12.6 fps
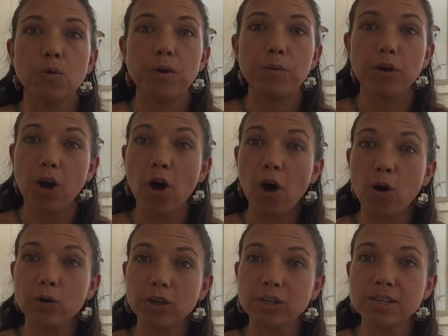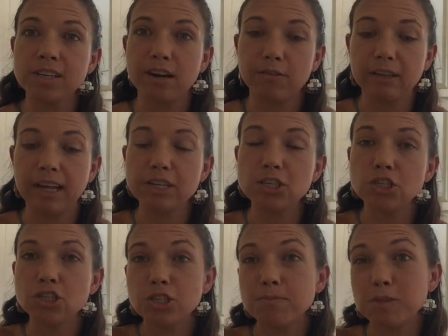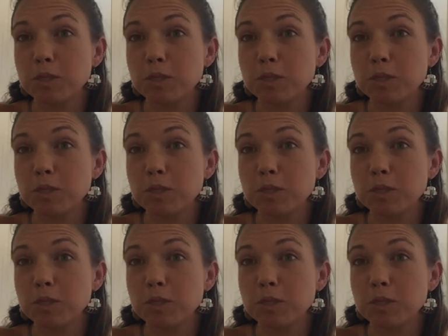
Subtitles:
we want to hold on to that relationship